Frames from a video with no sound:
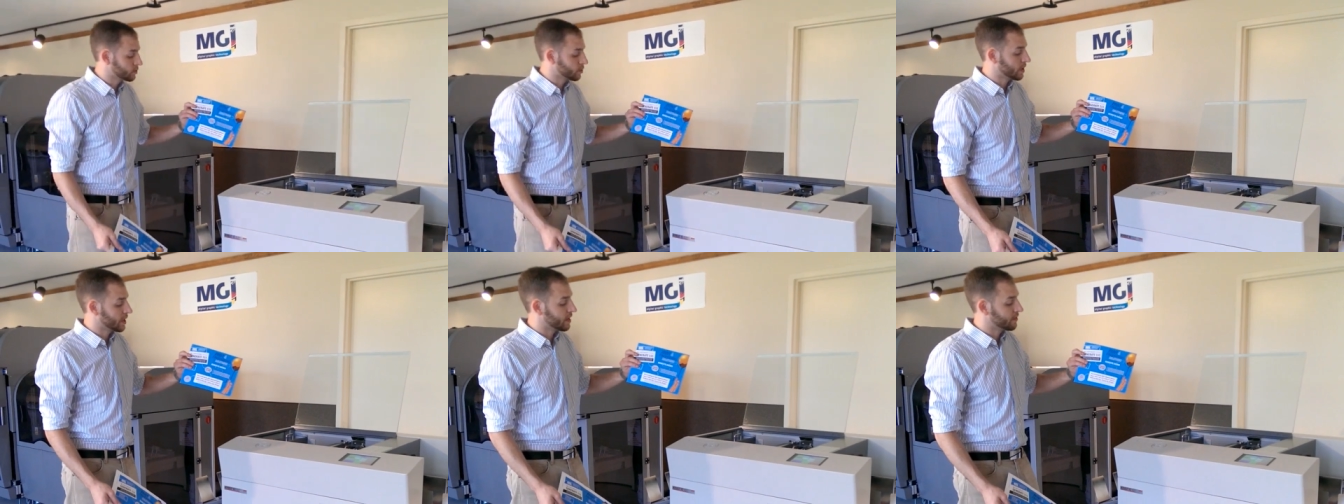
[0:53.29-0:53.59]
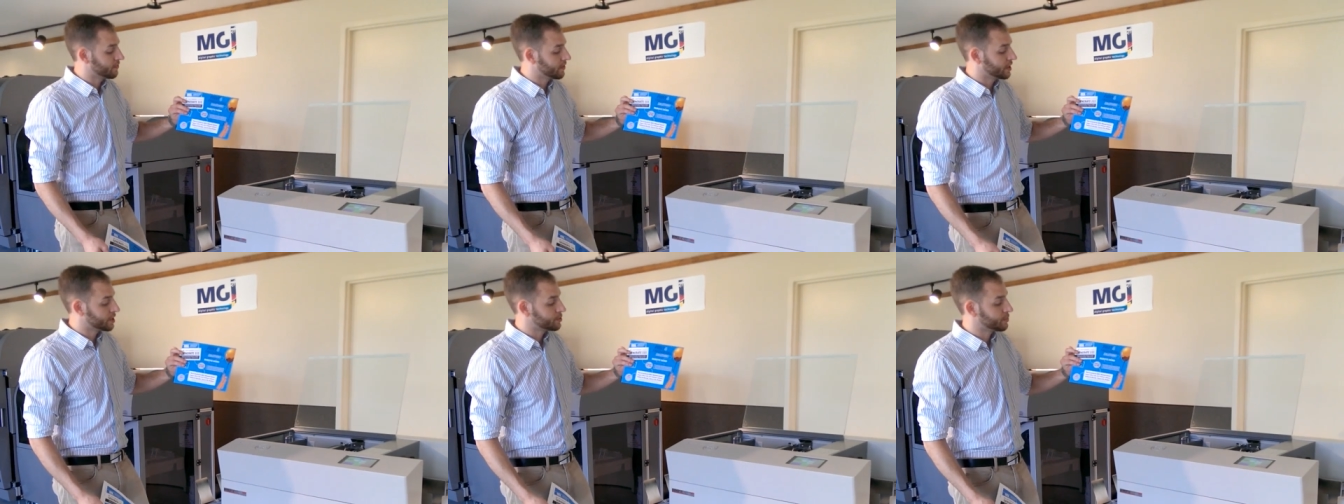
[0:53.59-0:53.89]
is what our
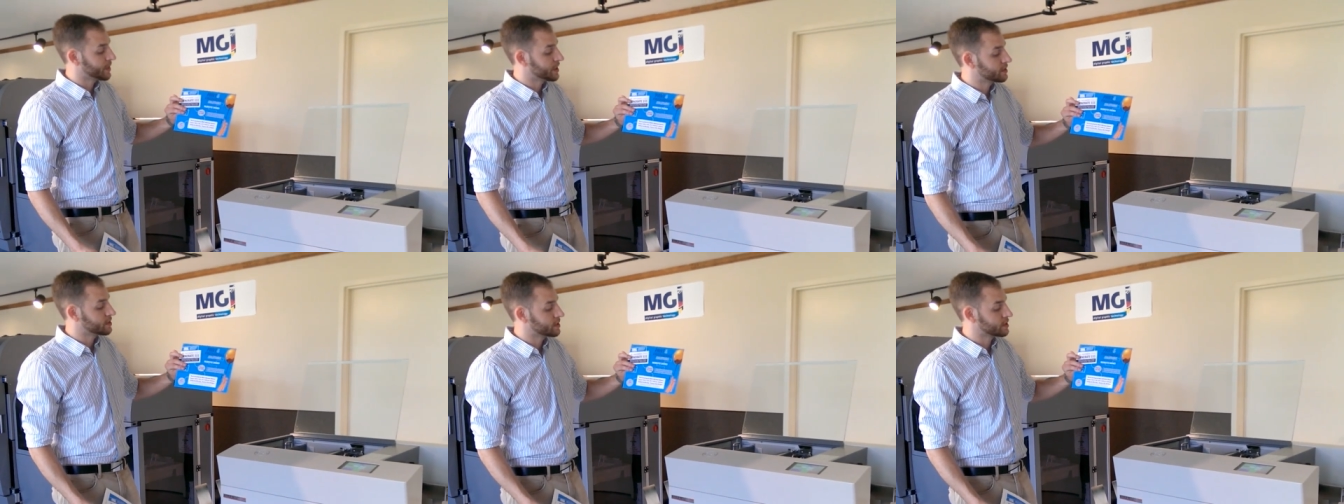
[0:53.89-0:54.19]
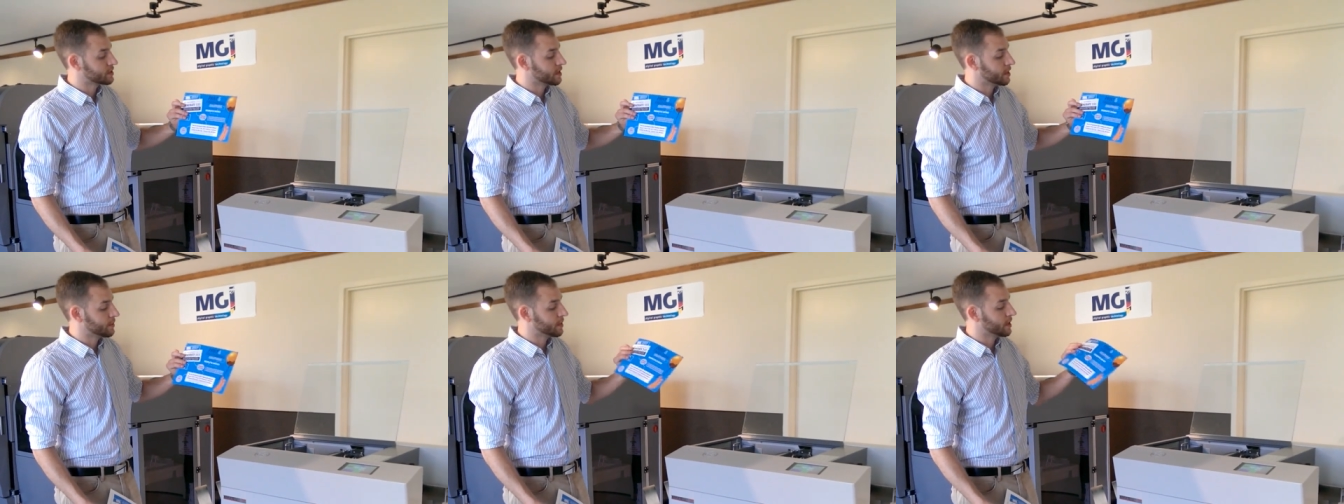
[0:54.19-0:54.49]
finished piece
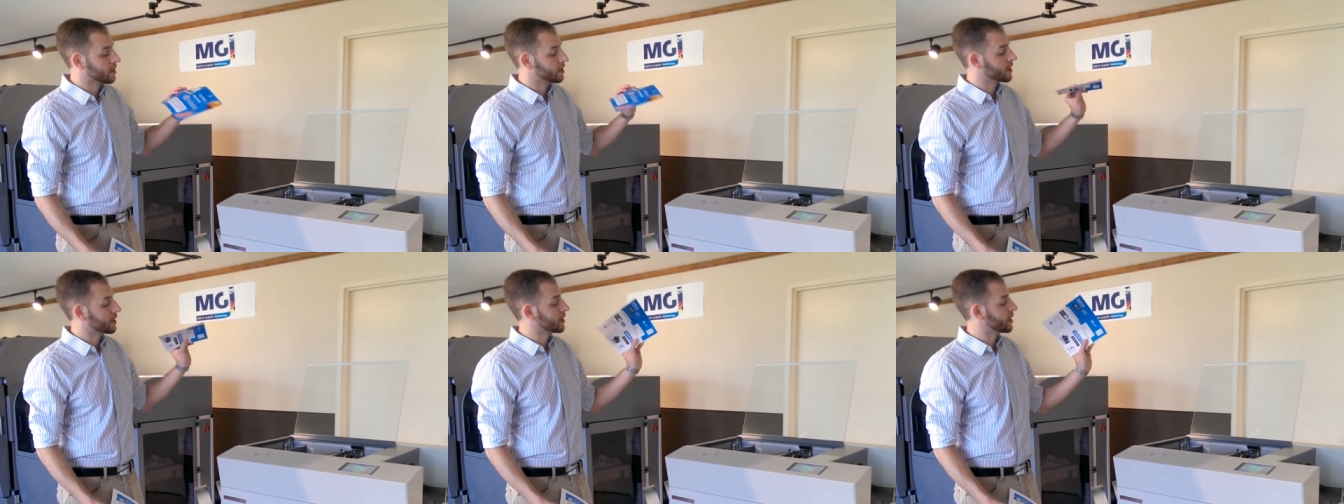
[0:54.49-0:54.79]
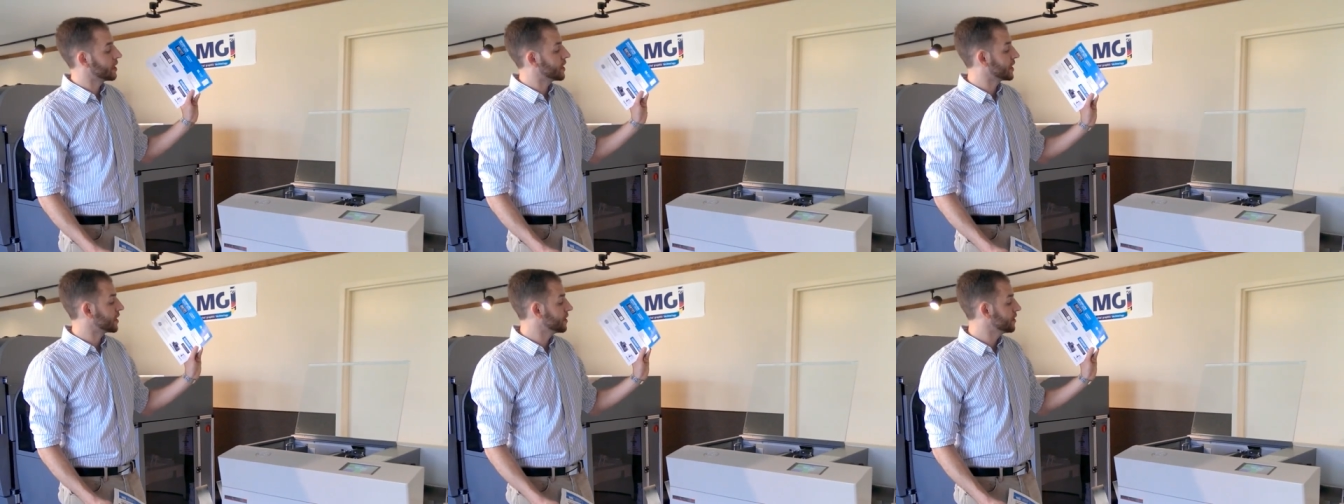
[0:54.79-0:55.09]
is going to be looking
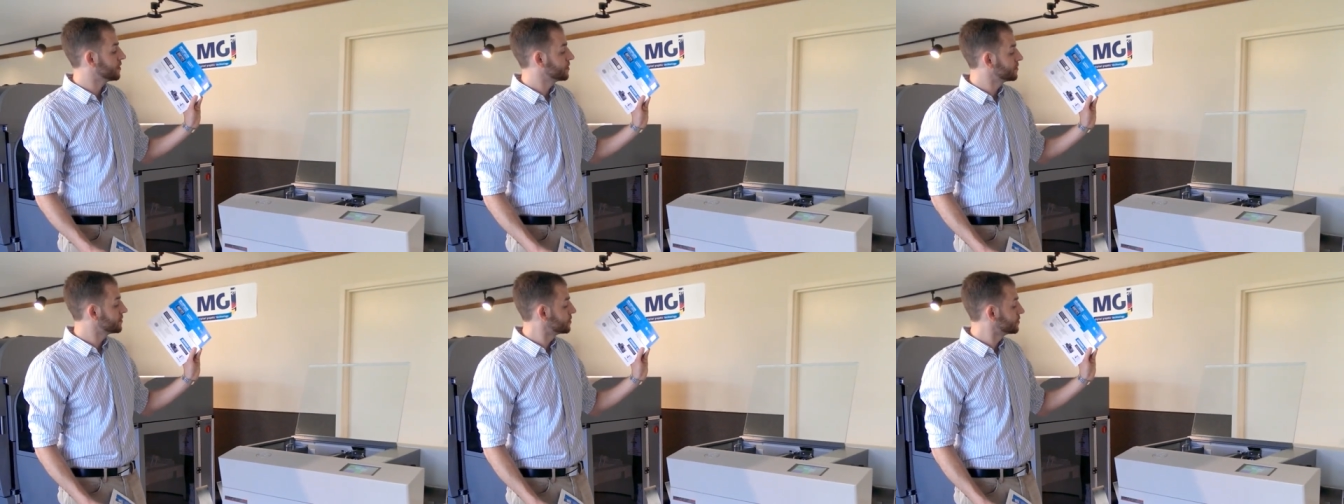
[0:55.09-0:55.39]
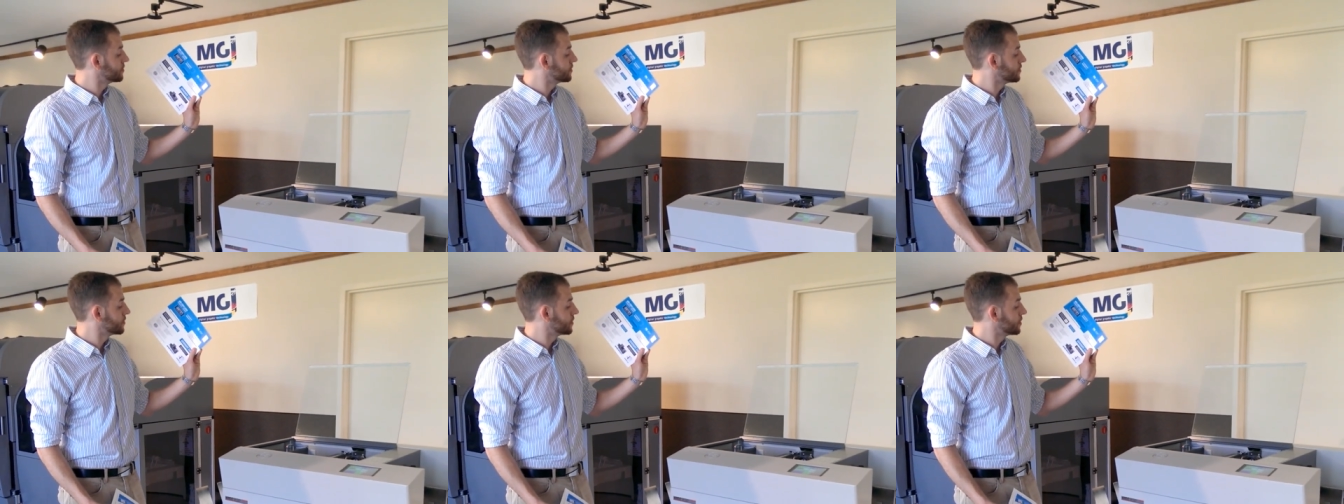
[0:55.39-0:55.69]
like.
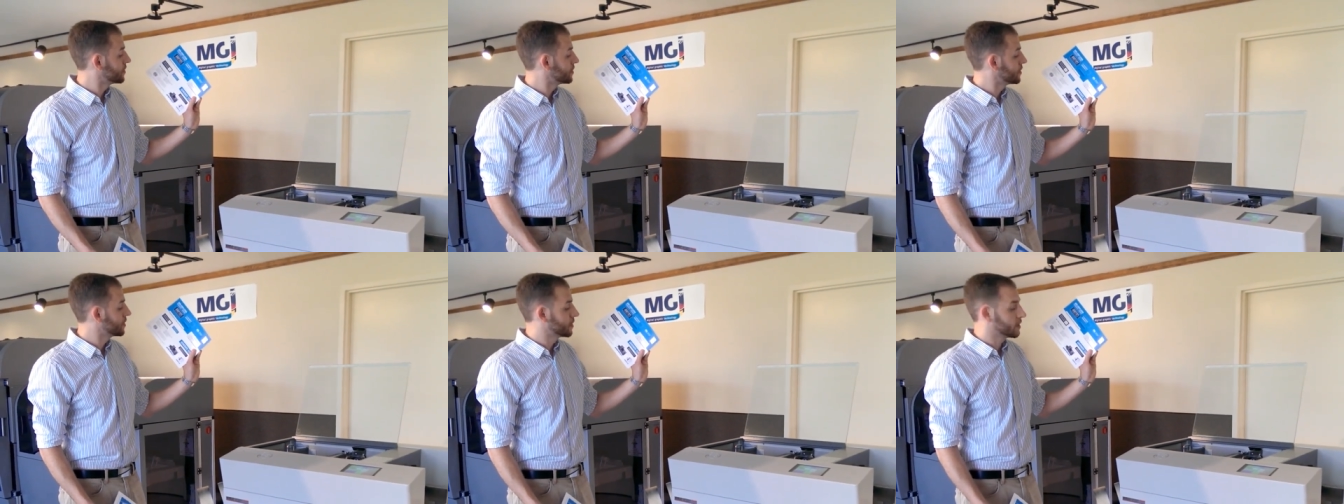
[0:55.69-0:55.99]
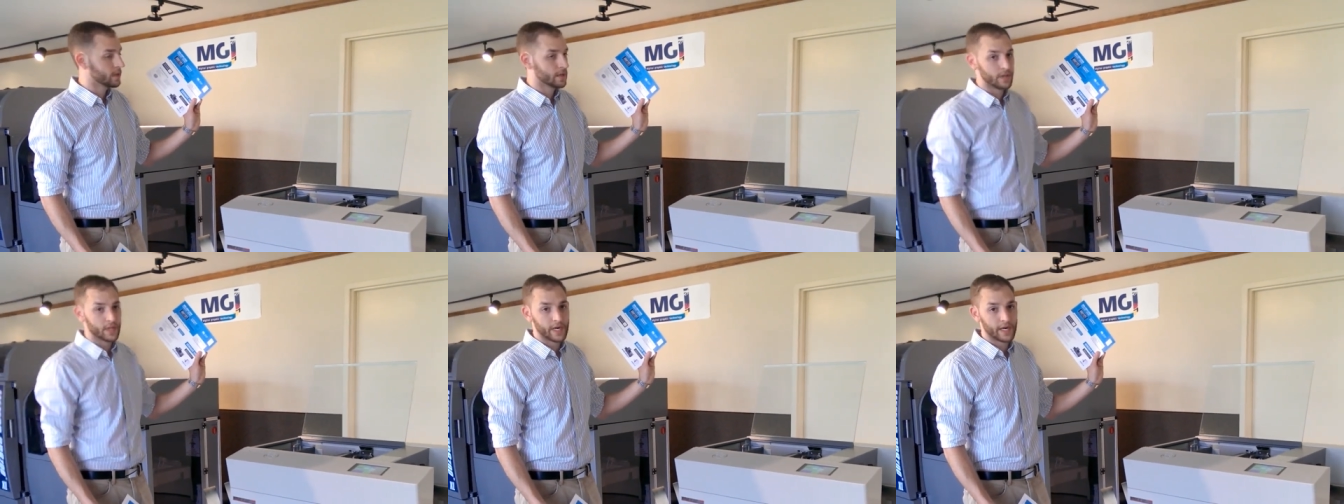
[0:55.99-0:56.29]

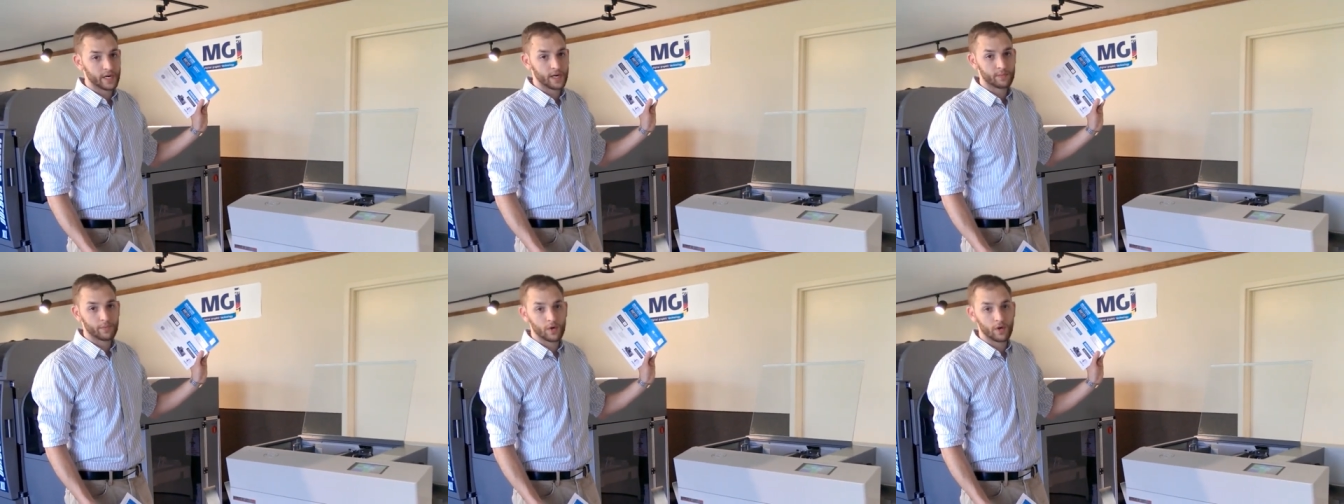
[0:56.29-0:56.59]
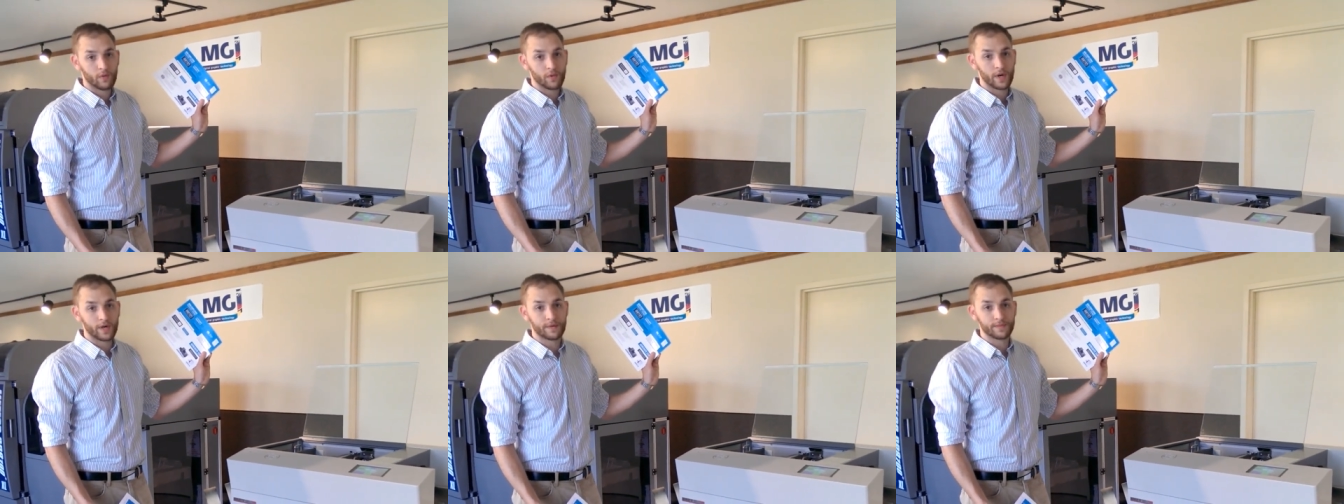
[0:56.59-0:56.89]
Lined up
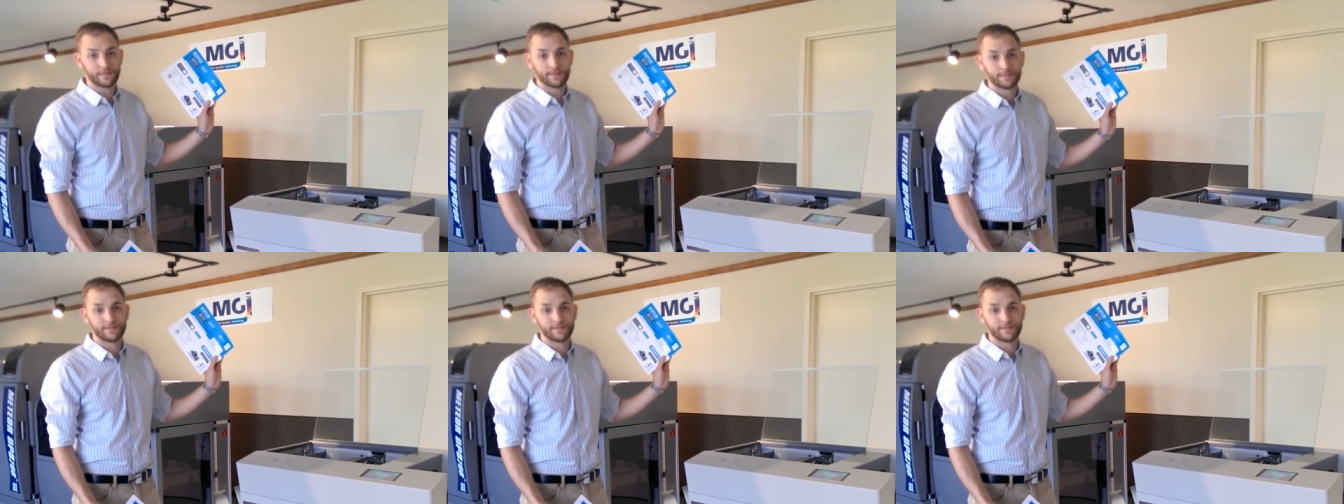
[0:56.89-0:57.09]
real well.